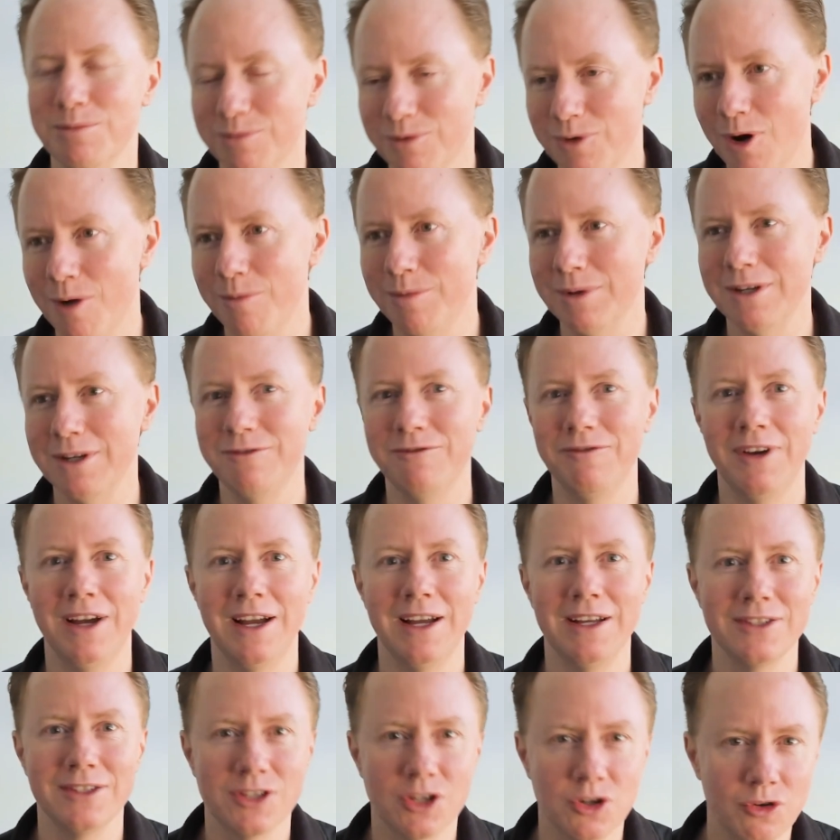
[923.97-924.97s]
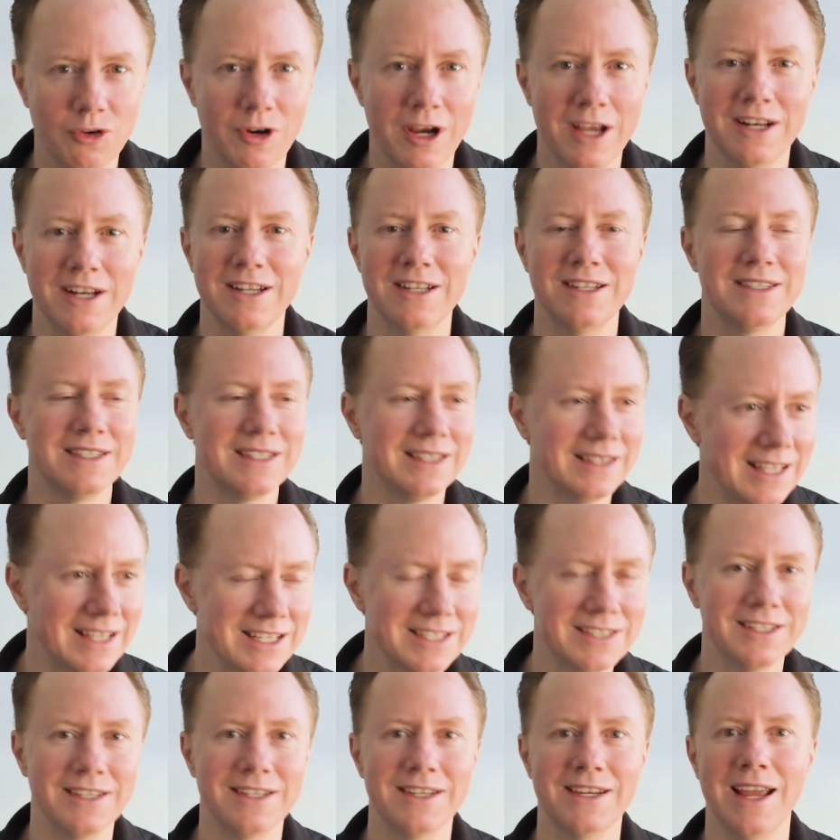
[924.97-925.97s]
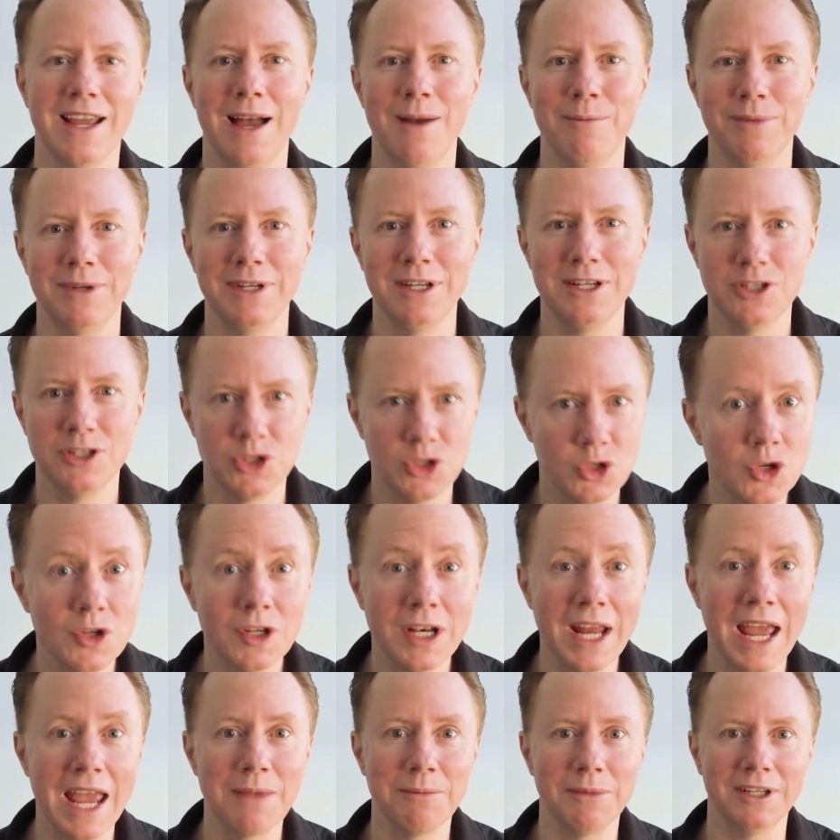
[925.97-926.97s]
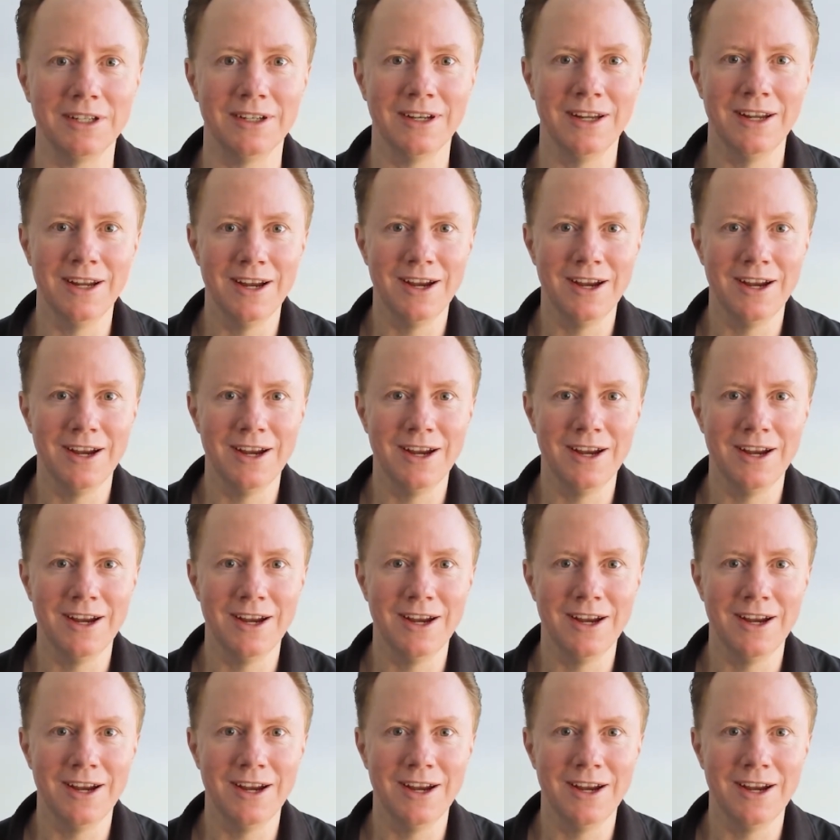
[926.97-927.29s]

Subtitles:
property funds, credits, listed companies, you name it,